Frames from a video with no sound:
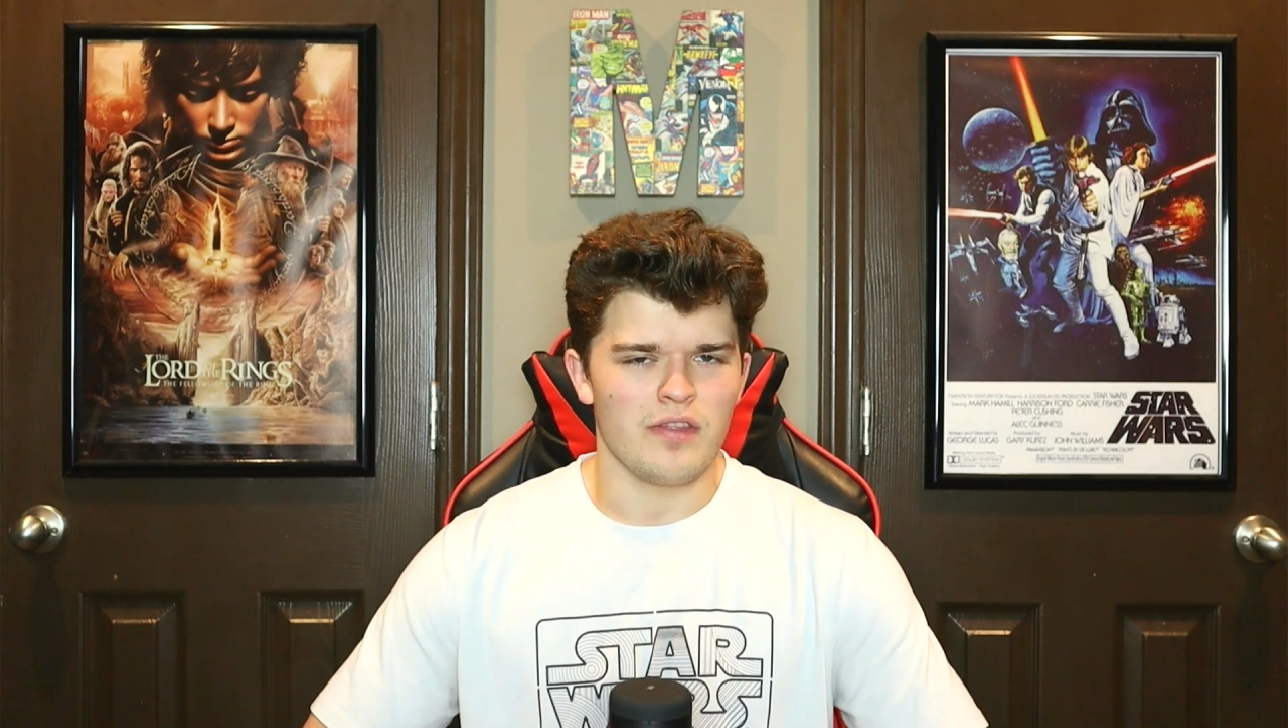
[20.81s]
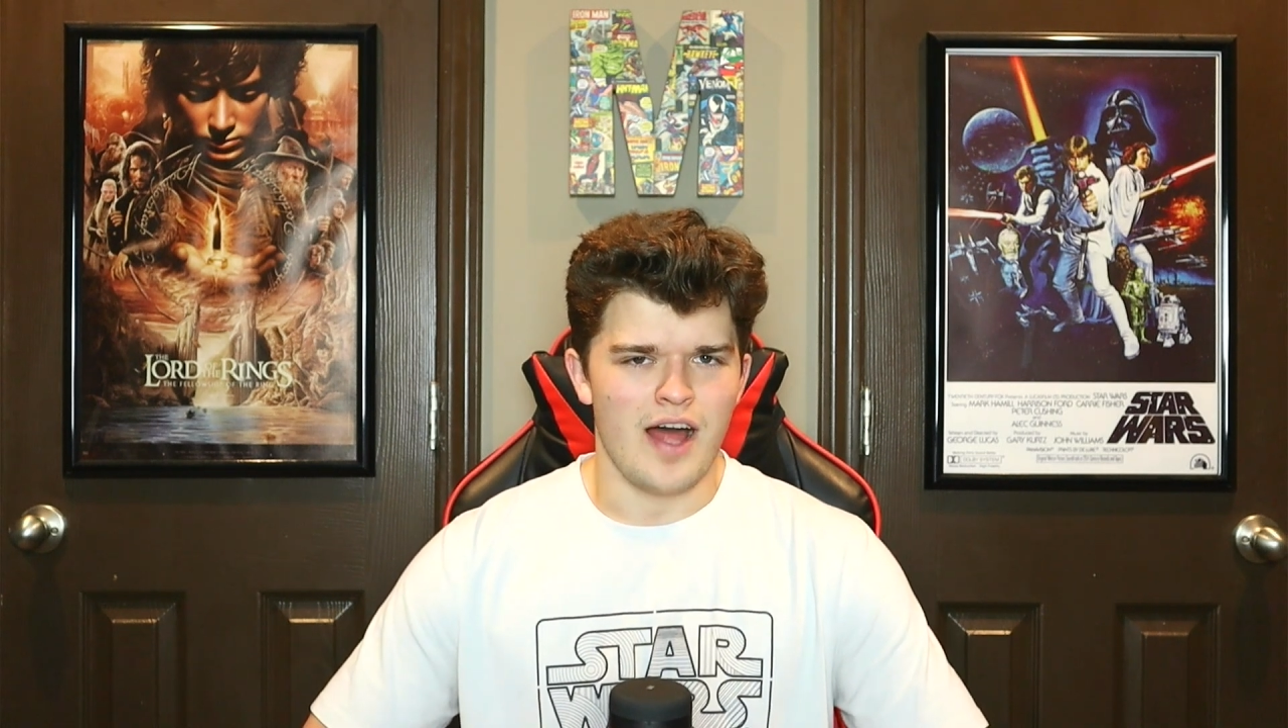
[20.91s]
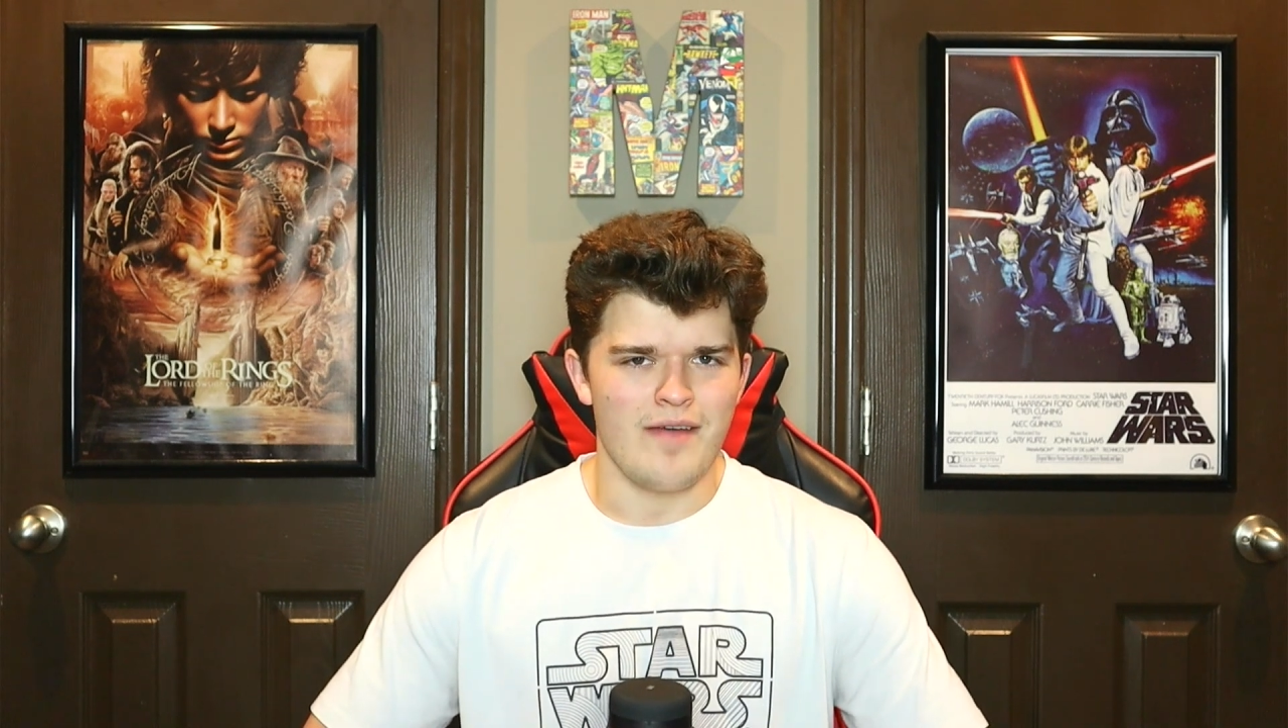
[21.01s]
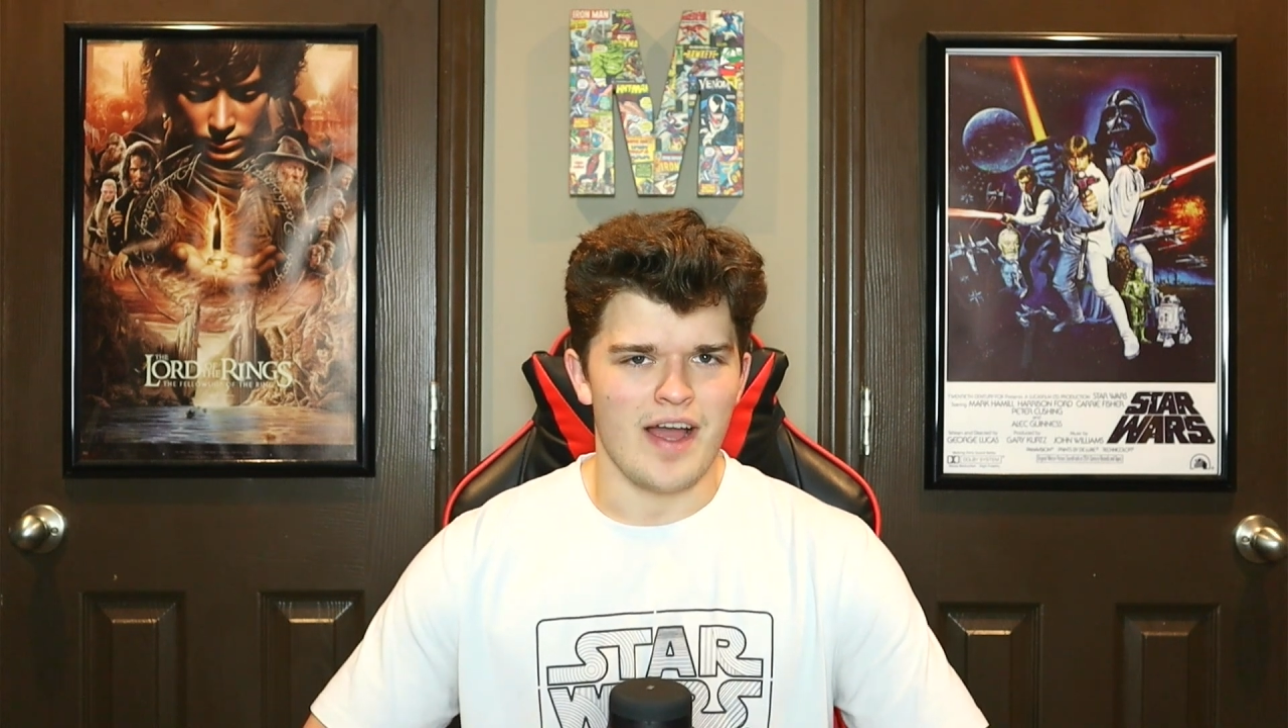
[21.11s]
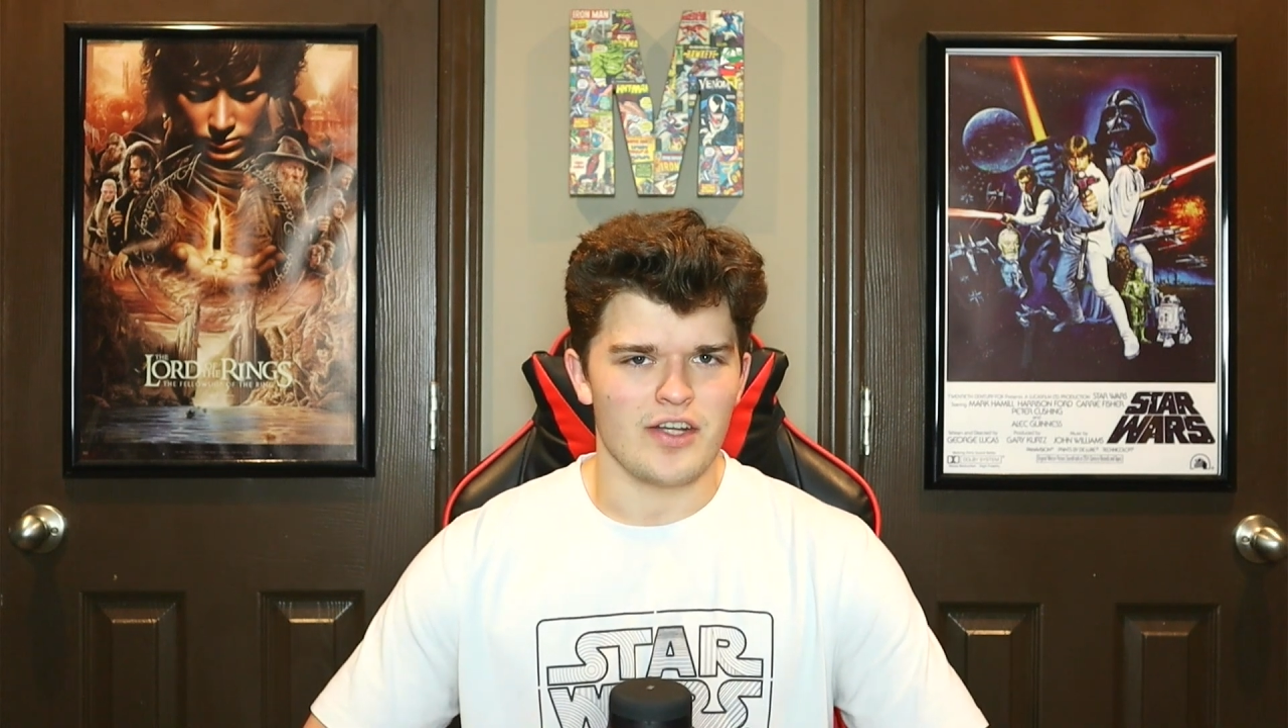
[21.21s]

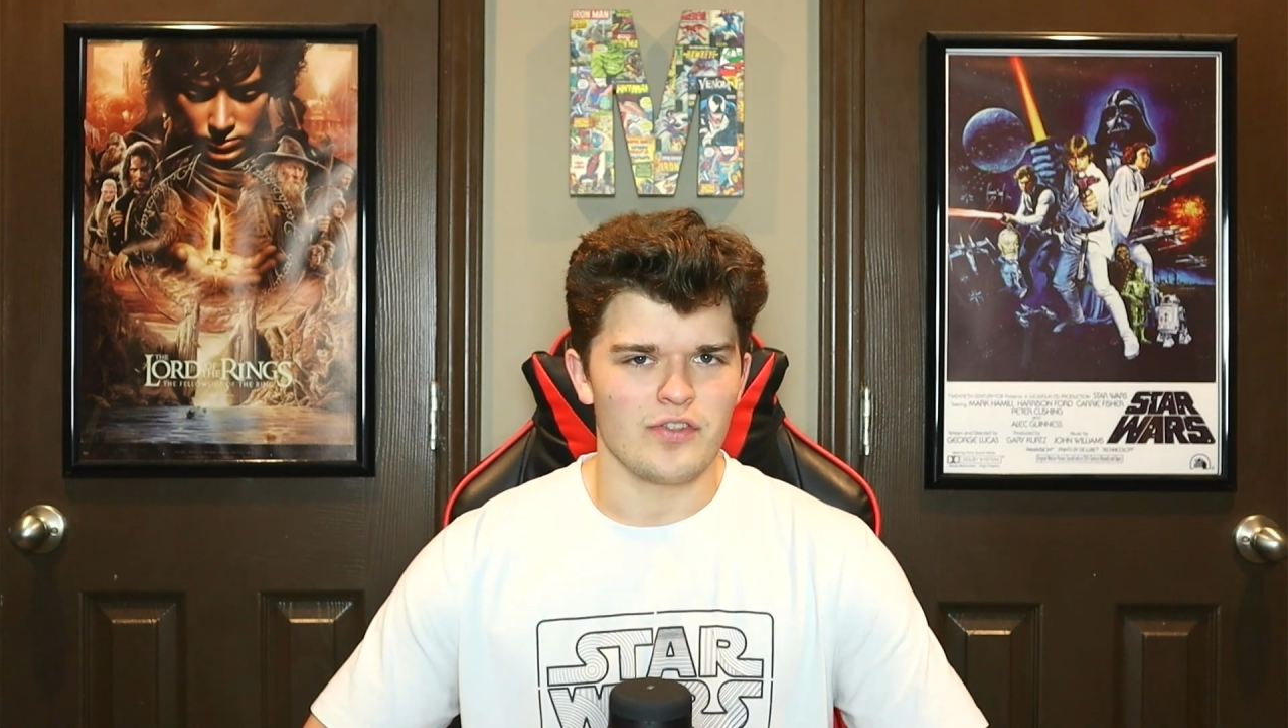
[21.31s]
live-action